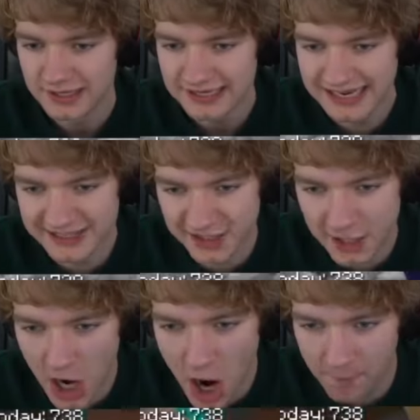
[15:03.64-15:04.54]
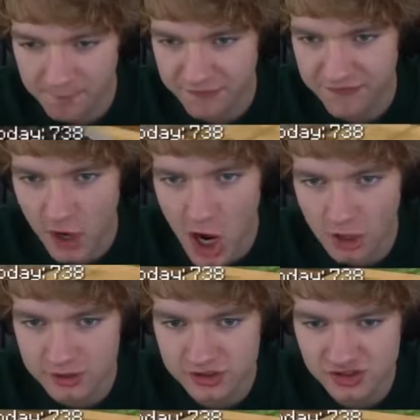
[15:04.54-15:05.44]
Listen up,
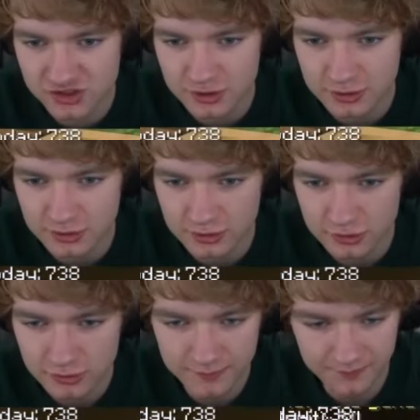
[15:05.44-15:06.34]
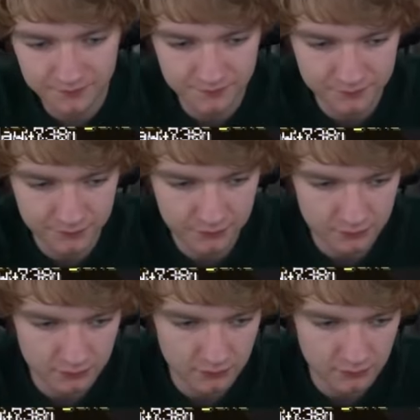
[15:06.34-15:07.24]
folks!
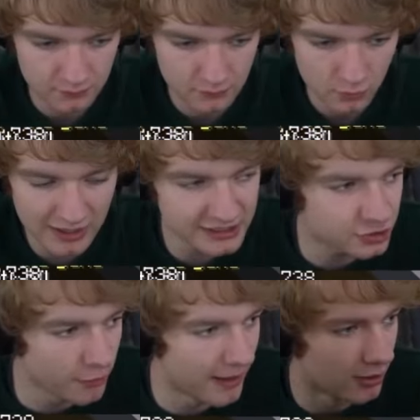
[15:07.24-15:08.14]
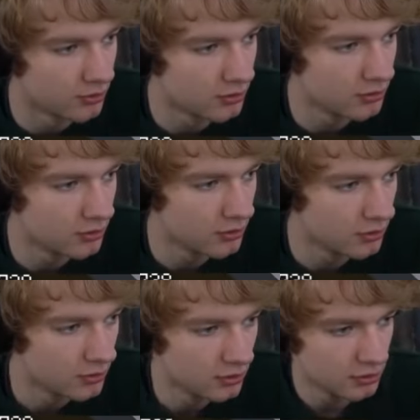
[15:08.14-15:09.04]
What's up? Where's Tubbo?
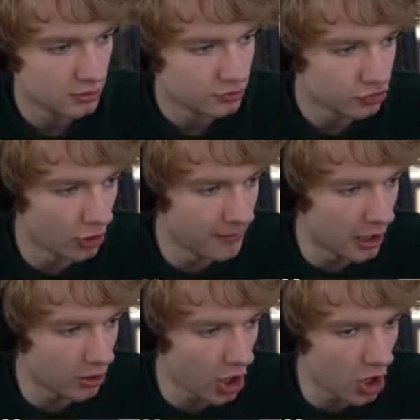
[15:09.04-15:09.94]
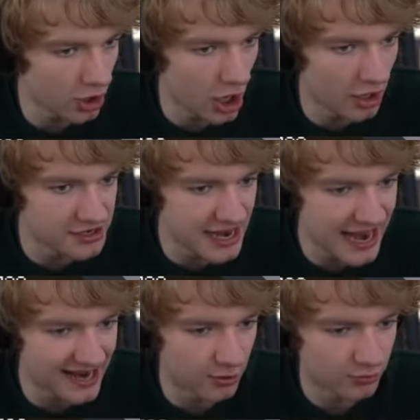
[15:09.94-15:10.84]
Tubbo, log on
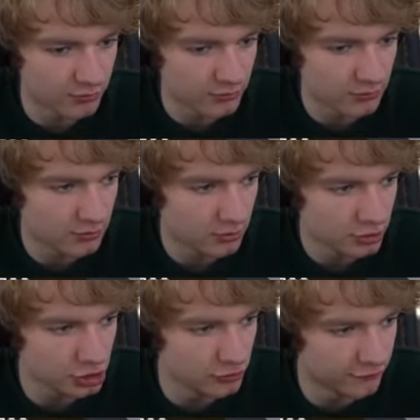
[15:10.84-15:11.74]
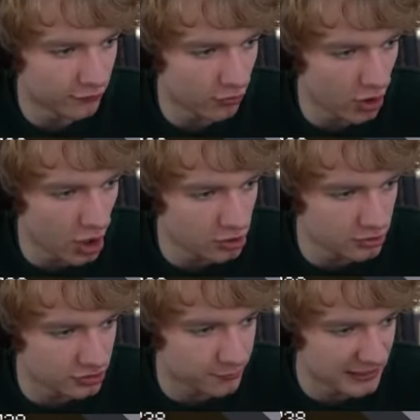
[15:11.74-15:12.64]
now. You've
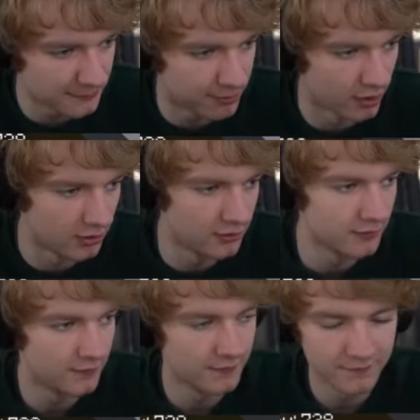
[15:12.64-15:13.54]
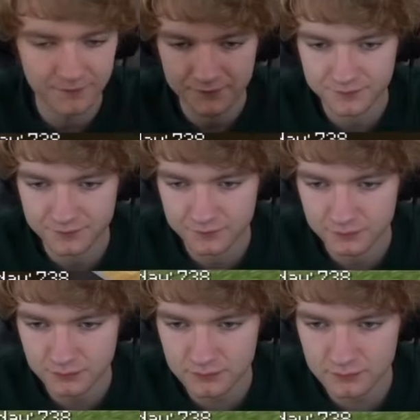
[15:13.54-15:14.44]
wronged people. and
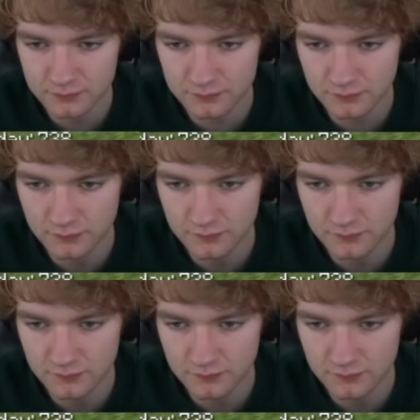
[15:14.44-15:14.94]
then logged off.